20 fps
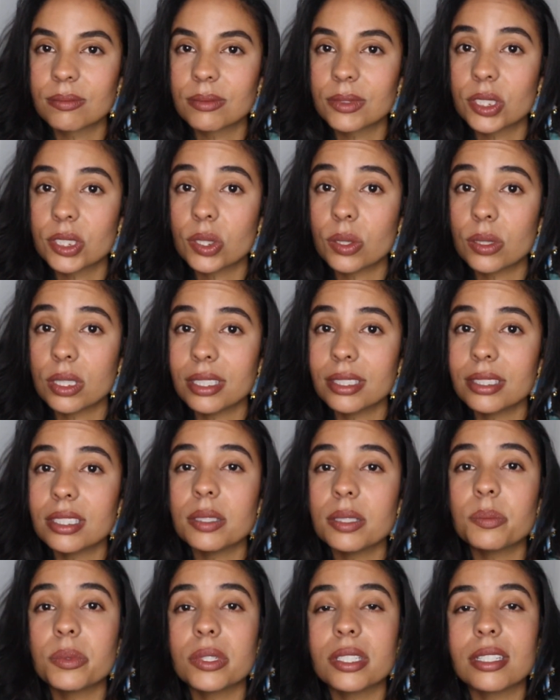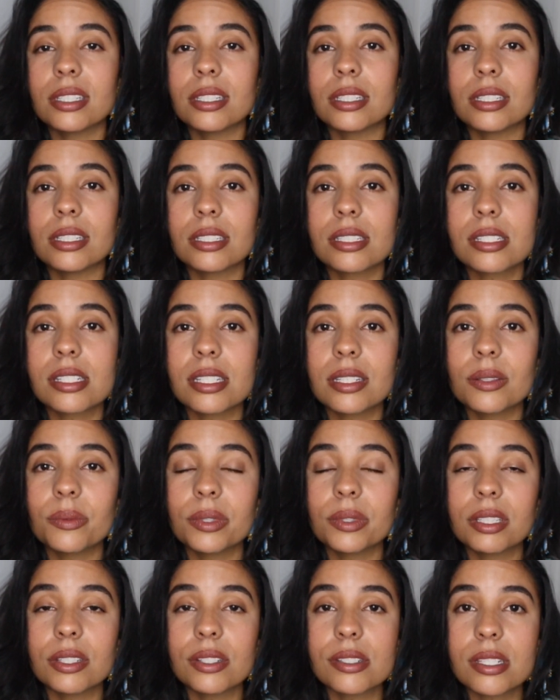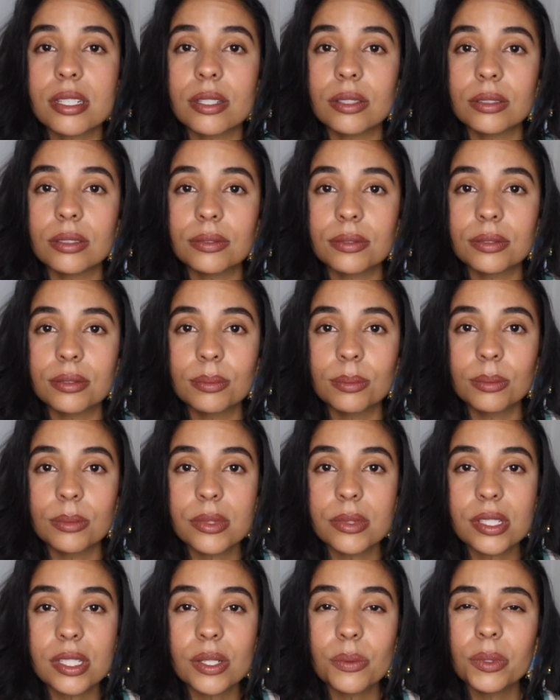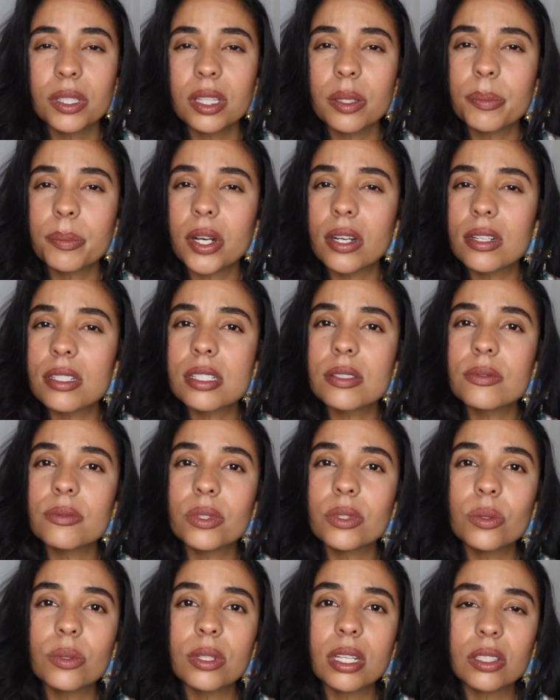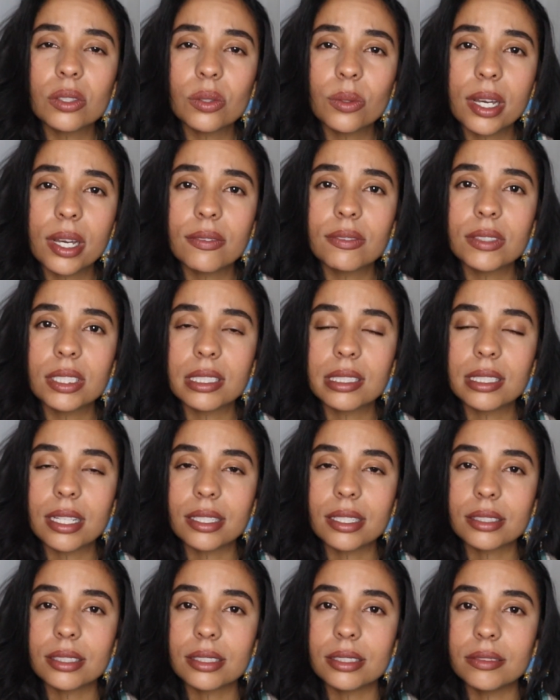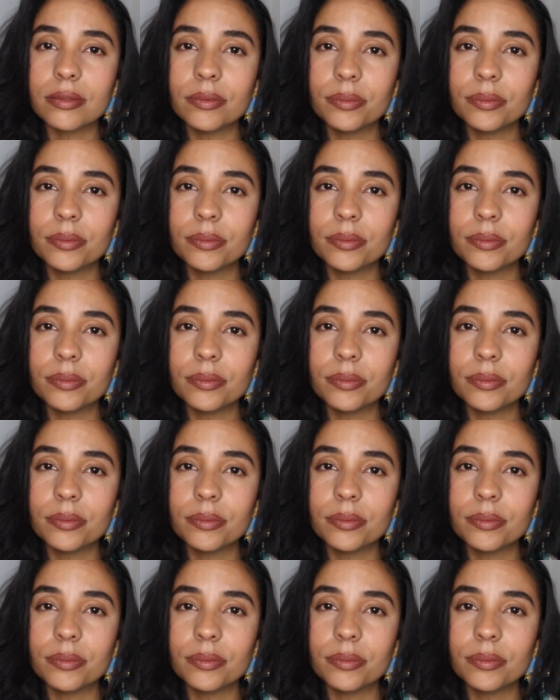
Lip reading: So look deep within. Sit with yourself. Sit with the parts of you that you have neglected.